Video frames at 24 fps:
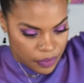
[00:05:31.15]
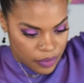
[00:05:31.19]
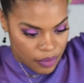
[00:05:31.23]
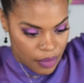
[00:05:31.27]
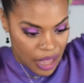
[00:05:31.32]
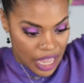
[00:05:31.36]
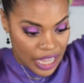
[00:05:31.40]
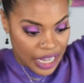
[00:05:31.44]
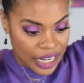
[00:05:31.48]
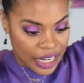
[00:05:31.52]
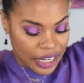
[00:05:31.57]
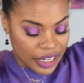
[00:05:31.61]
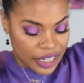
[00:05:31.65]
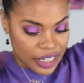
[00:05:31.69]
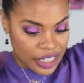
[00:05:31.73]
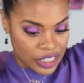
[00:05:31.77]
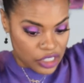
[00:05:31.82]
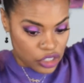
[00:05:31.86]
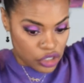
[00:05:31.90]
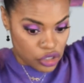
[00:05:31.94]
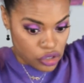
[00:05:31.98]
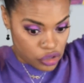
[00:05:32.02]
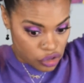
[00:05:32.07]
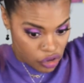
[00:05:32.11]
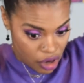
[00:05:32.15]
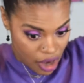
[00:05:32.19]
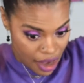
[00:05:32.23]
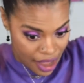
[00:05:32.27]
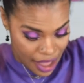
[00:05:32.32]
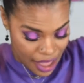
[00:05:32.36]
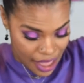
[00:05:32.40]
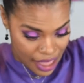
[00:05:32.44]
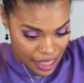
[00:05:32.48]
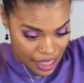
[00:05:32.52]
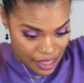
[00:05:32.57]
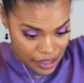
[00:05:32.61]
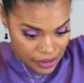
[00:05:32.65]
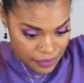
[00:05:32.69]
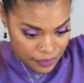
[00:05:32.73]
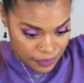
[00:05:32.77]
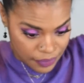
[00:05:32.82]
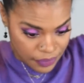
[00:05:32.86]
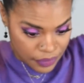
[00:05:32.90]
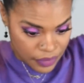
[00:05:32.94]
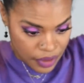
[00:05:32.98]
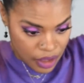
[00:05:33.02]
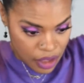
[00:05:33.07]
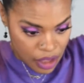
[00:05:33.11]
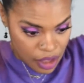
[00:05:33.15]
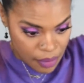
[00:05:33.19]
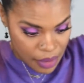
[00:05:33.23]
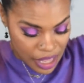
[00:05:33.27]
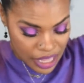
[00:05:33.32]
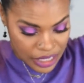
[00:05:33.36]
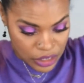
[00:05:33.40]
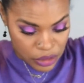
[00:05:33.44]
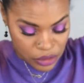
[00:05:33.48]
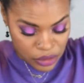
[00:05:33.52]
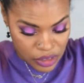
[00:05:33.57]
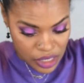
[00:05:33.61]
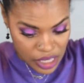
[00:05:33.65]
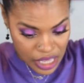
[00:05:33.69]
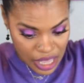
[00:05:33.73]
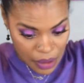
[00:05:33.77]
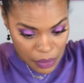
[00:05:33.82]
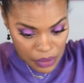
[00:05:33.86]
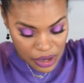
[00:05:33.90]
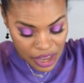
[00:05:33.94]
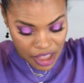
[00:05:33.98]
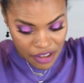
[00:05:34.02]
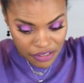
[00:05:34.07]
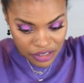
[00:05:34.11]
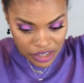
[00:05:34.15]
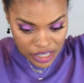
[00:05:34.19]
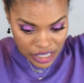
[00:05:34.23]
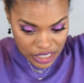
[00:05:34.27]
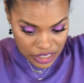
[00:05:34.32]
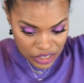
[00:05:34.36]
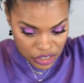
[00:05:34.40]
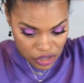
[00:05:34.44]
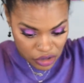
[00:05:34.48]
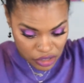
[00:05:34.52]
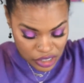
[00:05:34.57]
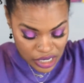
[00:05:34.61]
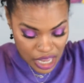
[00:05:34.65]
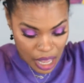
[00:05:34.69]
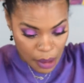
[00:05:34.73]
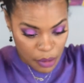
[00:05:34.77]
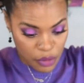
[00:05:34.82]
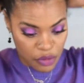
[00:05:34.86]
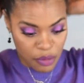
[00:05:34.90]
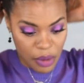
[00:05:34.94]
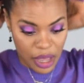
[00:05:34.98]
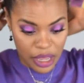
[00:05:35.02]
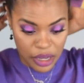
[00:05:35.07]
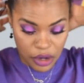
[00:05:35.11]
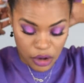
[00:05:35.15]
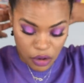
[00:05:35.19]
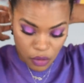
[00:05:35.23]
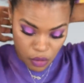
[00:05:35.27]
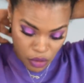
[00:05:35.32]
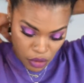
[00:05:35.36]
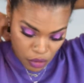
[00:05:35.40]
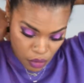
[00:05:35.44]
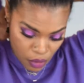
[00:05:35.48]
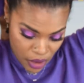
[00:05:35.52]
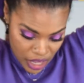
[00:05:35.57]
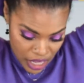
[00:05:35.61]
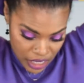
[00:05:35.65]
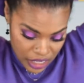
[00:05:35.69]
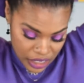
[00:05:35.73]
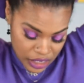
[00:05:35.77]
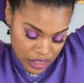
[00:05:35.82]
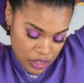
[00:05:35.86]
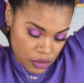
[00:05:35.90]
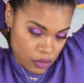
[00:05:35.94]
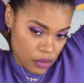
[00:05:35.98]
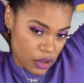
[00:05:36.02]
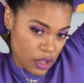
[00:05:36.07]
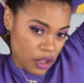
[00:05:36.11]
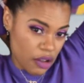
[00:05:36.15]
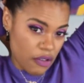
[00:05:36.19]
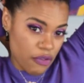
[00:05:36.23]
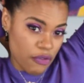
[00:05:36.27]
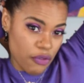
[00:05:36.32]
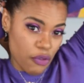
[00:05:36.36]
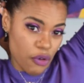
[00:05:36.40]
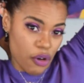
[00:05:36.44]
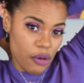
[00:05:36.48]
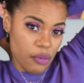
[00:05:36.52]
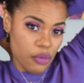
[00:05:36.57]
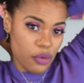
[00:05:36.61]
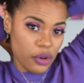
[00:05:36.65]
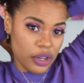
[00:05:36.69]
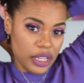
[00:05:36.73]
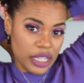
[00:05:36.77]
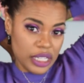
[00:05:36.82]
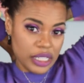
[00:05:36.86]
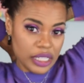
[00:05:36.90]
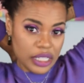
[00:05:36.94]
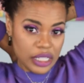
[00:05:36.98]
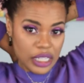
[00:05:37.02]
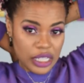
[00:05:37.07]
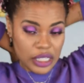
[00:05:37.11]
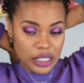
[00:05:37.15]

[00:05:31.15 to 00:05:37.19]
My hair is dry. I do think I would have an easier time if my hair were wet because it would conform more easily.